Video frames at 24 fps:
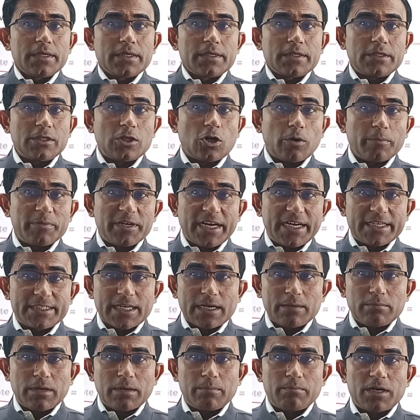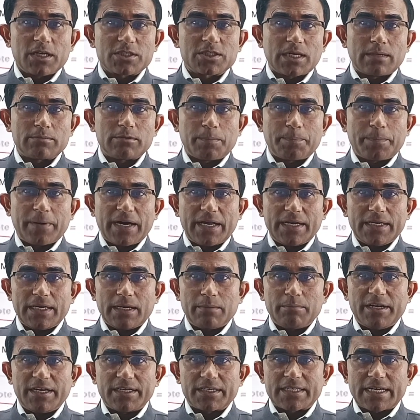Nominated members of the
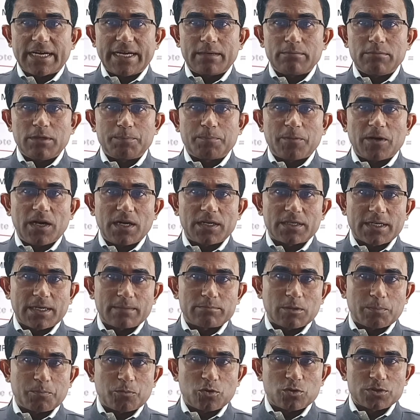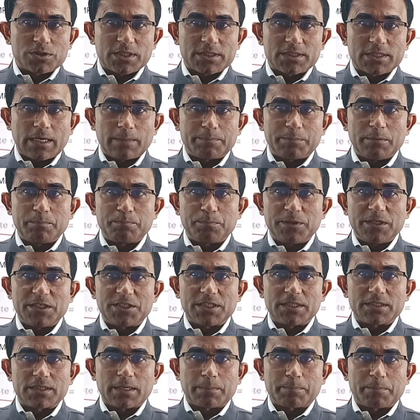Parliament can be part of the process of
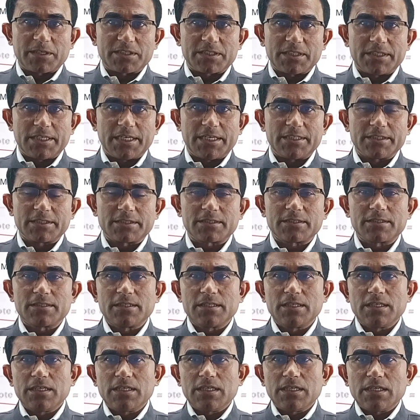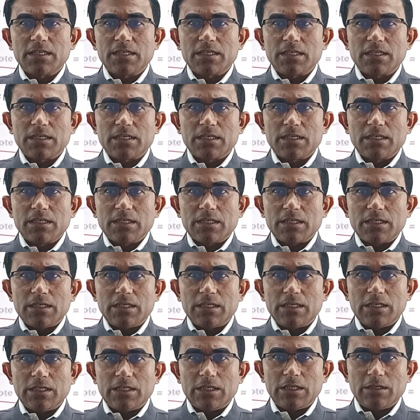impeaching the Presidents
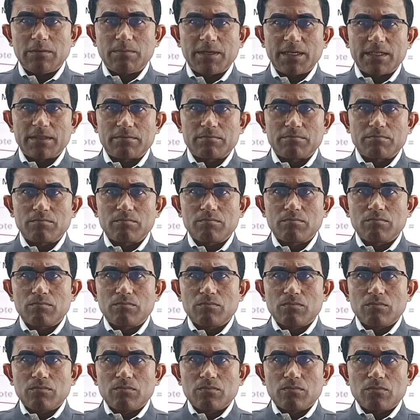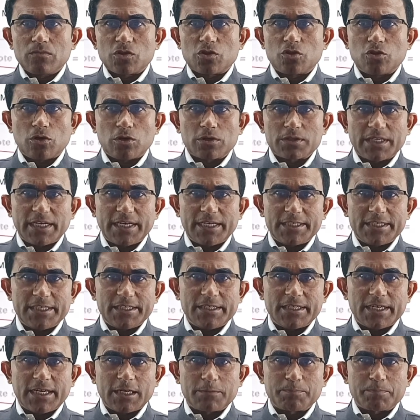even though they did
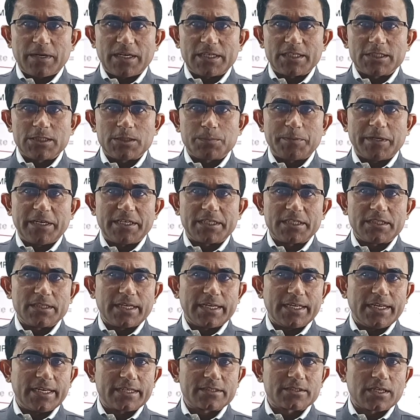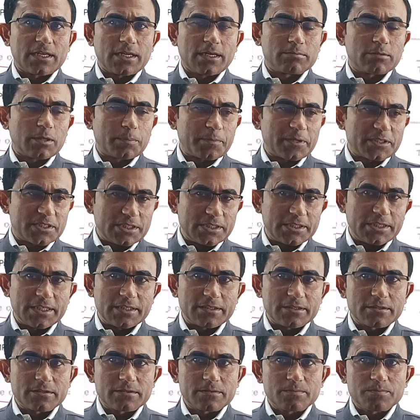not participate in the election of the
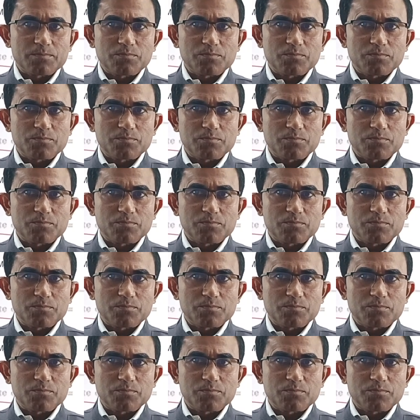President.